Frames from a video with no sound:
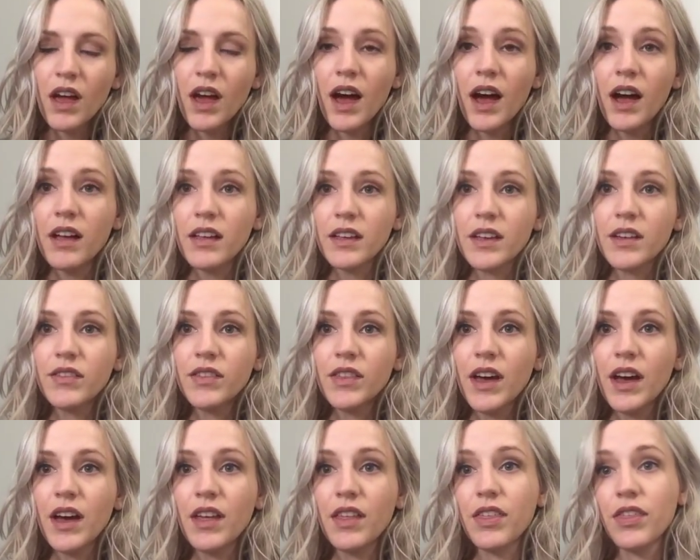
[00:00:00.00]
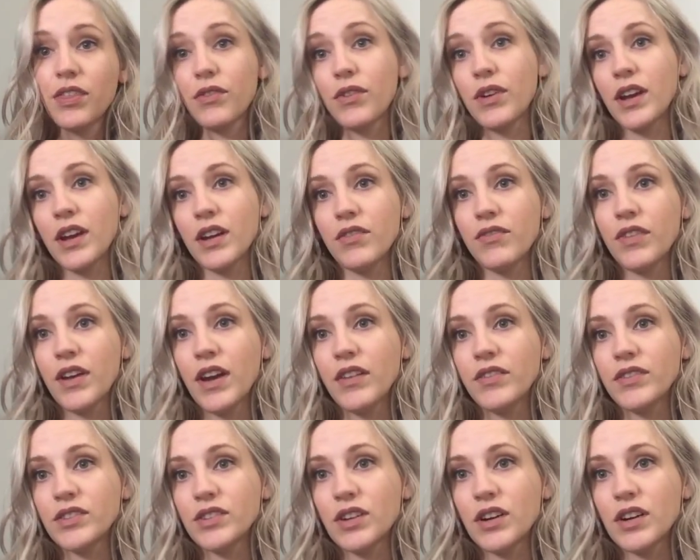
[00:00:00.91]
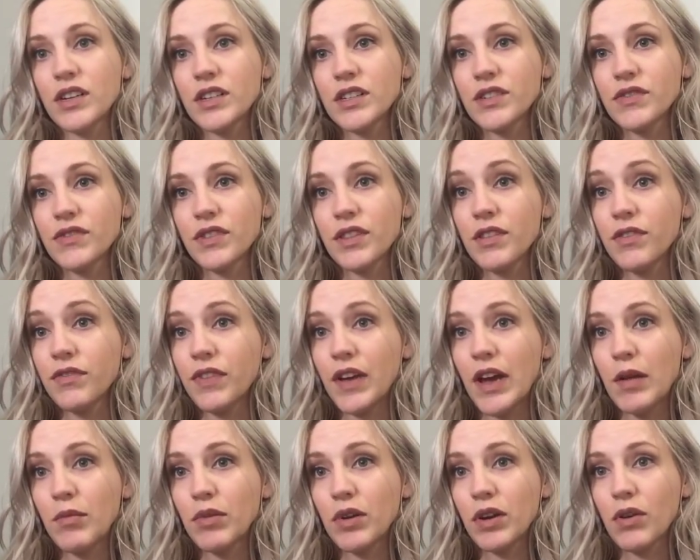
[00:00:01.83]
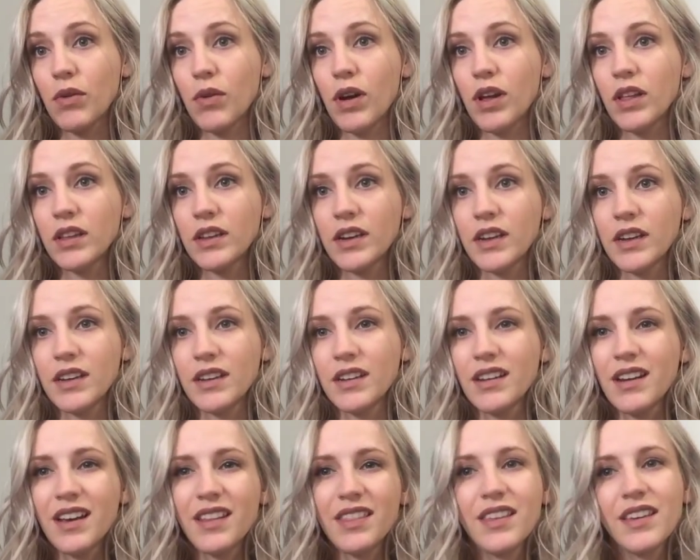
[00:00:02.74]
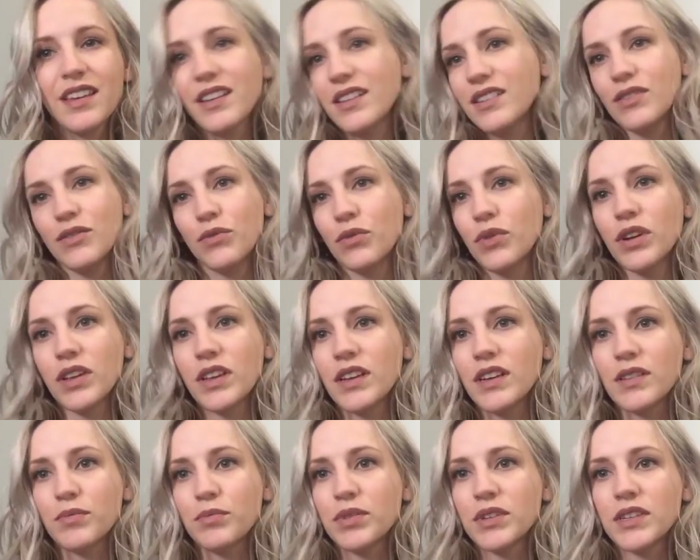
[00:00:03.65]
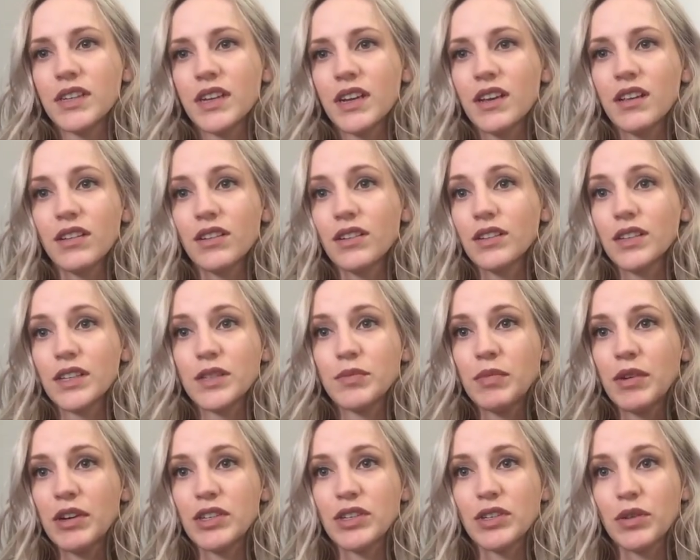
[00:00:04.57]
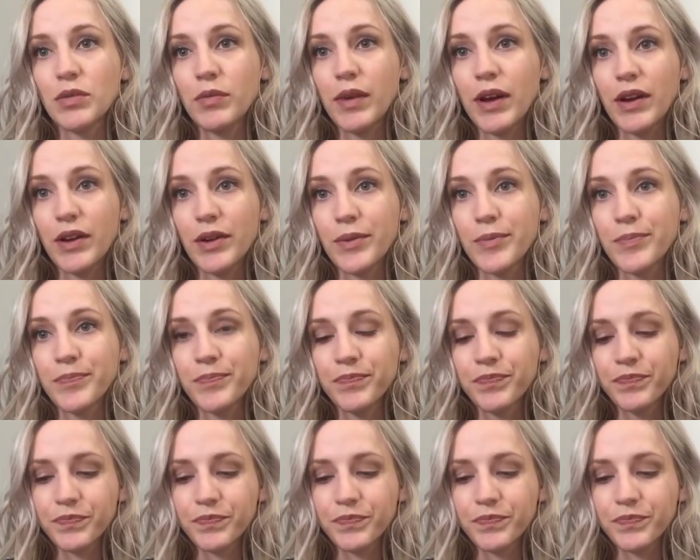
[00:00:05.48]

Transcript: I'll give that 3 out of 5 stars for the fabric quality. Nothing really particularly special about them.